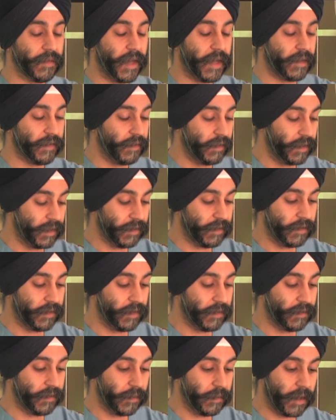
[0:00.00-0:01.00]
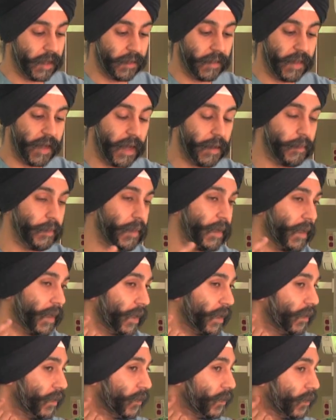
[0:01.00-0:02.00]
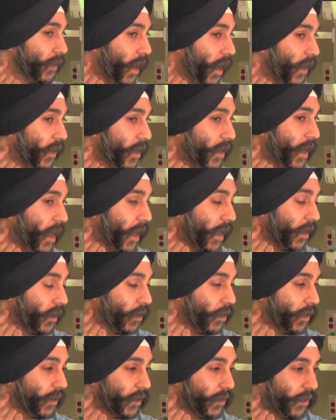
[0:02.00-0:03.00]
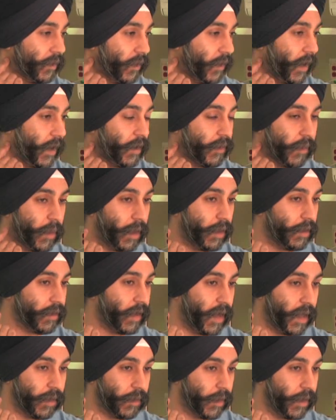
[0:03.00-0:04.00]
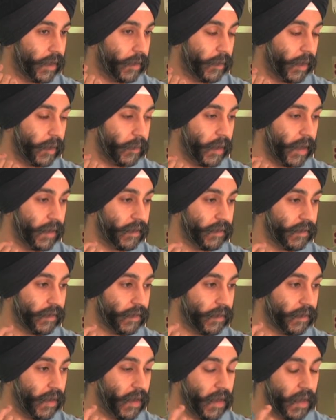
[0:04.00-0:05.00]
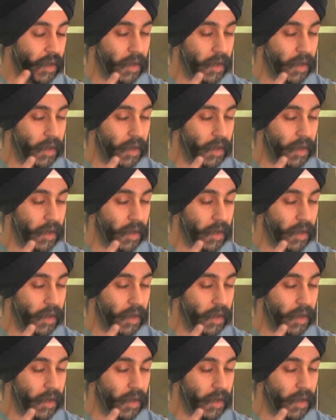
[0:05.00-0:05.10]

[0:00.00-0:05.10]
is actually incision about that big on the neck, which is very well tolerated by patients.